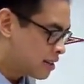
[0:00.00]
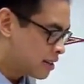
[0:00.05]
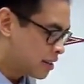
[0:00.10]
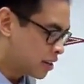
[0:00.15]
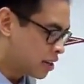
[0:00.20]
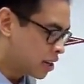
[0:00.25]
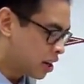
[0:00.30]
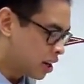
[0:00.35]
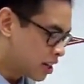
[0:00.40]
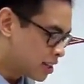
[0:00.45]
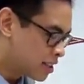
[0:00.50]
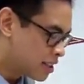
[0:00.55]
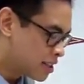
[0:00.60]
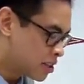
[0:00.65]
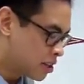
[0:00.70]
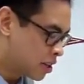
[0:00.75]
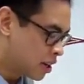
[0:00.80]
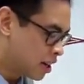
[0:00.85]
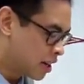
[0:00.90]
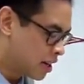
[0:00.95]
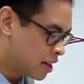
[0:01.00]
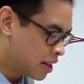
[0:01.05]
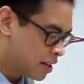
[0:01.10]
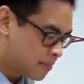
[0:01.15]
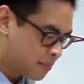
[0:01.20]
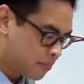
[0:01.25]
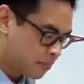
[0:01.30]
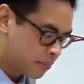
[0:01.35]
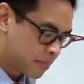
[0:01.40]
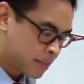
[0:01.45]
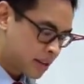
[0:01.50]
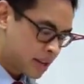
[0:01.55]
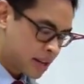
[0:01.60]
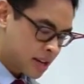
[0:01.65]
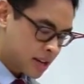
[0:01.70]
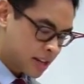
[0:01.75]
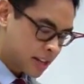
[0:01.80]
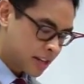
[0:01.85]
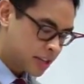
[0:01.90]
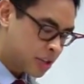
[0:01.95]
the curtains drawn,
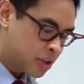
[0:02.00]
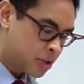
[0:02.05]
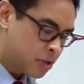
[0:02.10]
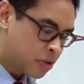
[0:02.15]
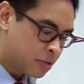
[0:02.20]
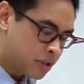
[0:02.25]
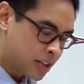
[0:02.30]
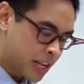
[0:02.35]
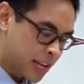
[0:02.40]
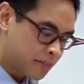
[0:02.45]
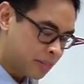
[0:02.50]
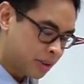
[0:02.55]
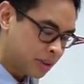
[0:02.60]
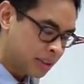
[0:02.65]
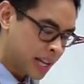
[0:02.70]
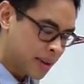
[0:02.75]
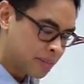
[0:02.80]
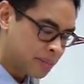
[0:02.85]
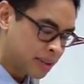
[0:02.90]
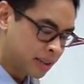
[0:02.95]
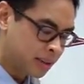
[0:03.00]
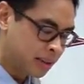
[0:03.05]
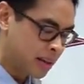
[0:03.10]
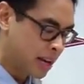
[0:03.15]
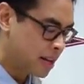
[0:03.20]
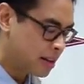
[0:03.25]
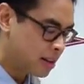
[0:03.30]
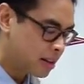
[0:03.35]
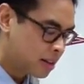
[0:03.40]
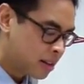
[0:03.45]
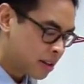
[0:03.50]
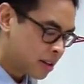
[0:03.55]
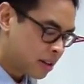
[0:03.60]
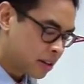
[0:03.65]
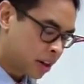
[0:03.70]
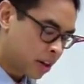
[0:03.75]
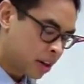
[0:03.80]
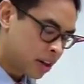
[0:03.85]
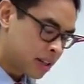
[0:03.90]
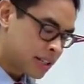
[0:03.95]
the two table lamps alight,
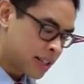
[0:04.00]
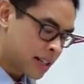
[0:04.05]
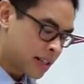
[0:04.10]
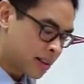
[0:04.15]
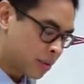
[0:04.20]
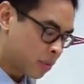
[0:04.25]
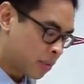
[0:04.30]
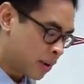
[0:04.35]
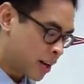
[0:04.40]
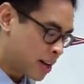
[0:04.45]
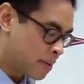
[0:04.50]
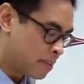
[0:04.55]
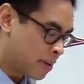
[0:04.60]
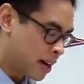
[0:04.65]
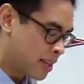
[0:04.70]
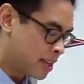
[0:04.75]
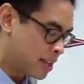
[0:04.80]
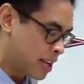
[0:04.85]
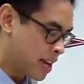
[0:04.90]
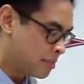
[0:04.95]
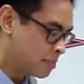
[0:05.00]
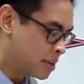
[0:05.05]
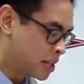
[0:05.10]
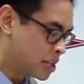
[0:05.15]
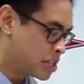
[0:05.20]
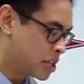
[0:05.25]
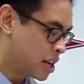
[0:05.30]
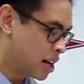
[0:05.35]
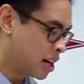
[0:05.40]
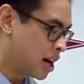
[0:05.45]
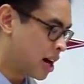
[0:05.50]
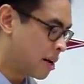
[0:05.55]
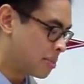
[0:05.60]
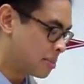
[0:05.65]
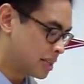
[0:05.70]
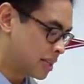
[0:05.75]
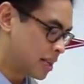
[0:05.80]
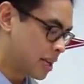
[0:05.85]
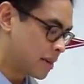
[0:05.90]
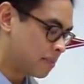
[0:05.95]
hers and the one by the empty chair
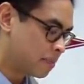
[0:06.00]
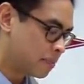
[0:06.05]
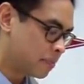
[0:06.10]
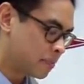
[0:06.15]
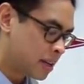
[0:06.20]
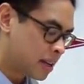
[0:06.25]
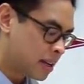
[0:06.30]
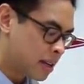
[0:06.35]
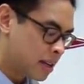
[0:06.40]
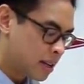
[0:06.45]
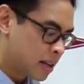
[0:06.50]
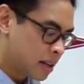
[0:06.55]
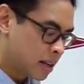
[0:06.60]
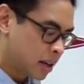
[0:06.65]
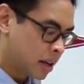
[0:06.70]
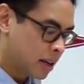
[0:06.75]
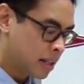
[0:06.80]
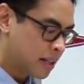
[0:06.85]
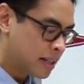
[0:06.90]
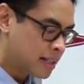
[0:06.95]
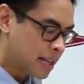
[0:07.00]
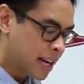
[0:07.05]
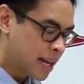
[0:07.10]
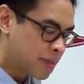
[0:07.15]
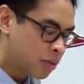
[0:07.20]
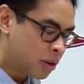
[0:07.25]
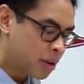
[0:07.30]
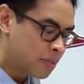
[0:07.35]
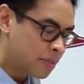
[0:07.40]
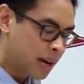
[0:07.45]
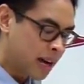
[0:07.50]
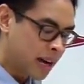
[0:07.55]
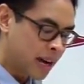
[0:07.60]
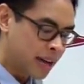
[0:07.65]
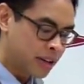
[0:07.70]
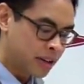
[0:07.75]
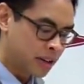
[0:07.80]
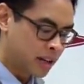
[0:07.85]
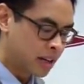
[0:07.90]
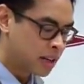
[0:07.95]
opposite. On the sideboard
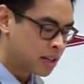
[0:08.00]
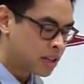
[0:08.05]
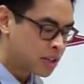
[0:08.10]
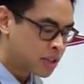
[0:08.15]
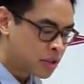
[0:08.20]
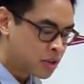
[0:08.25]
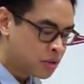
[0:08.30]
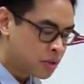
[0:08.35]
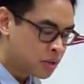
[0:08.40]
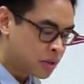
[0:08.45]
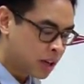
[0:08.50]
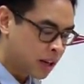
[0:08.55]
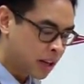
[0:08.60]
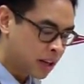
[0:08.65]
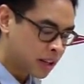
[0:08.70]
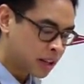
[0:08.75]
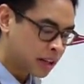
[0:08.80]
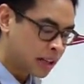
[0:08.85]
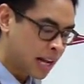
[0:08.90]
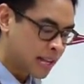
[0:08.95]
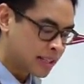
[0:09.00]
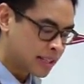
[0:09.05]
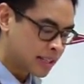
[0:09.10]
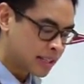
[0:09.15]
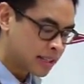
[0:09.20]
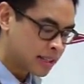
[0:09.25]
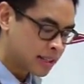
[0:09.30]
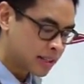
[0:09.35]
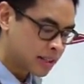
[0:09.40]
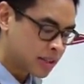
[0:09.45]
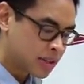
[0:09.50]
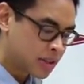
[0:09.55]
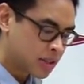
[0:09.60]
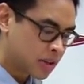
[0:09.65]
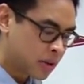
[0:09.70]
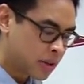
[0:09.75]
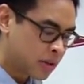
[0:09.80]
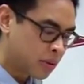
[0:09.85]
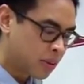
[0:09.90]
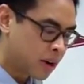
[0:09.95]
behind her, two tall glasses,
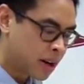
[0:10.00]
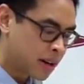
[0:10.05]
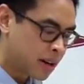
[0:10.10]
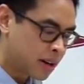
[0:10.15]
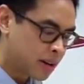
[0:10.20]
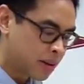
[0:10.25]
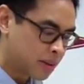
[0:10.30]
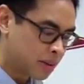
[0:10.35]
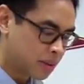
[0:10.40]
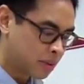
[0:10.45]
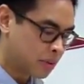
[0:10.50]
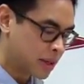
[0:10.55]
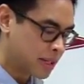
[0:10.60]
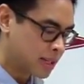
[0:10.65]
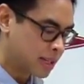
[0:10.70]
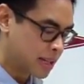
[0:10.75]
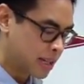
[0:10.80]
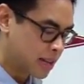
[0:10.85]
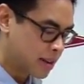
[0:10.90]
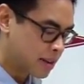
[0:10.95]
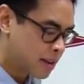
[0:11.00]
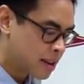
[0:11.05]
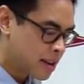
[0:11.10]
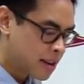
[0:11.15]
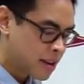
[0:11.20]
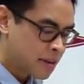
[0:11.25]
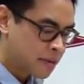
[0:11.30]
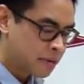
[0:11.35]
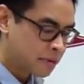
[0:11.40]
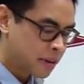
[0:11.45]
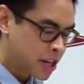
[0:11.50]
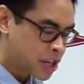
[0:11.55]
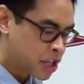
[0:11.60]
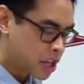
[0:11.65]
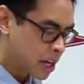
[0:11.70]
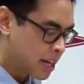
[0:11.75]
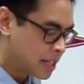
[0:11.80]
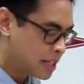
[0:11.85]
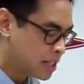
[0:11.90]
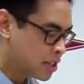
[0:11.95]
soda water, whiskey, fresh
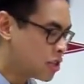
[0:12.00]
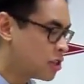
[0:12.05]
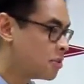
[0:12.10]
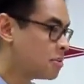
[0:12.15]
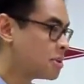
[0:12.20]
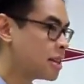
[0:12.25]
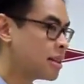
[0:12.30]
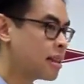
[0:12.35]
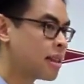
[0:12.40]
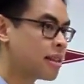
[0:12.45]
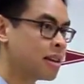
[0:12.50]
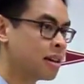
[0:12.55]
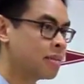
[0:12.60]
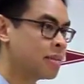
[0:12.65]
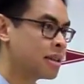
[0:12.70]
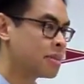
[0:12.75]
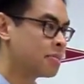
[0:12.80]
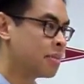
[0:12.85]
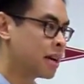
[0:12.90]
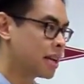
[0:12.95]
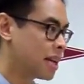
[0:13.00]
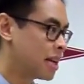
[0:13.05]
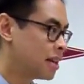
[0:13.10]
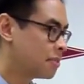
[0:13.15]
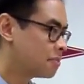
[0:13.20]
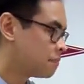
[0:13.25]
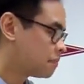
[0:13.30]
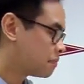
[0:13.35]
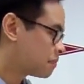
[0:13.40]
ice cubes in the thermos bucket.